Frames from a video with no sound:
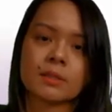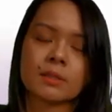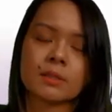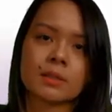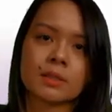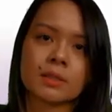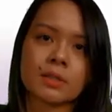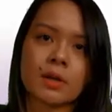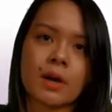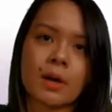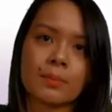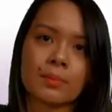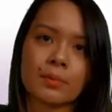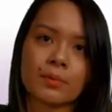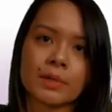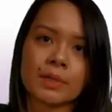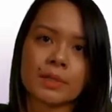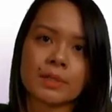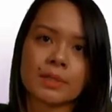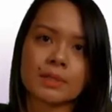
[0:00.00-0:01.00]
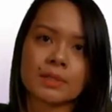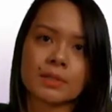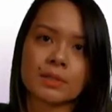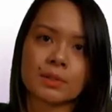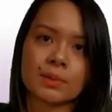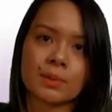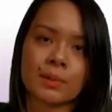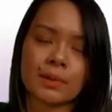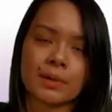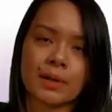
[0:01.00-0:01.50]
the time points do
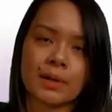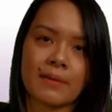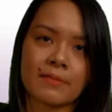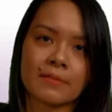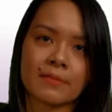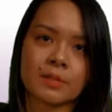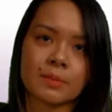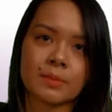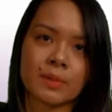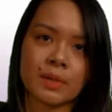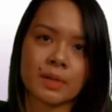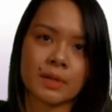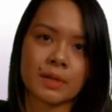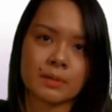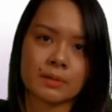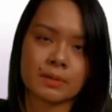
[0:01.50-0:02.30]
not have to be